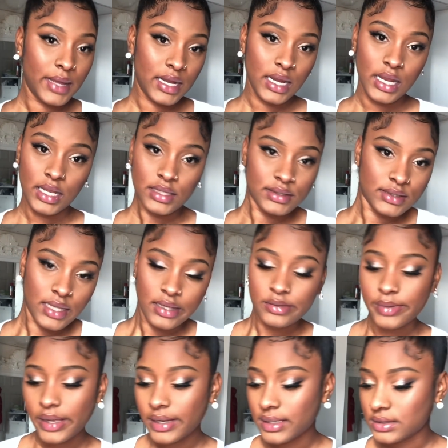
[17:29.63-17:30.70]
I need to
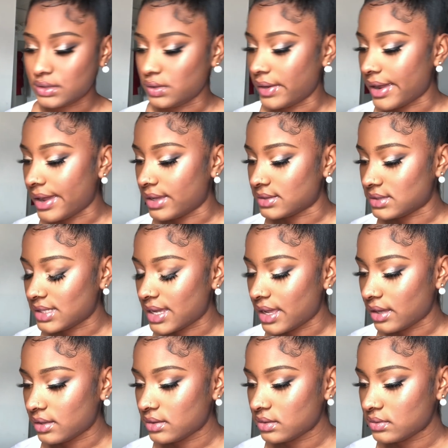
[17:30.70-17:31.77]
explain it to you guys,
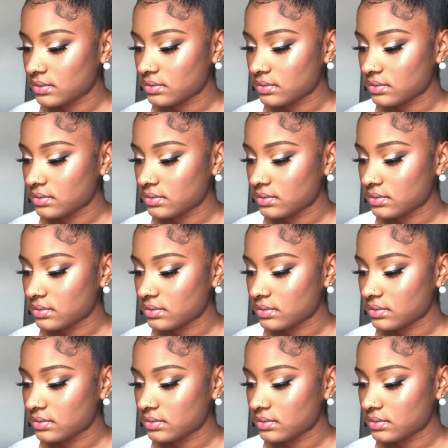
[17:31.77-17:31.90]
like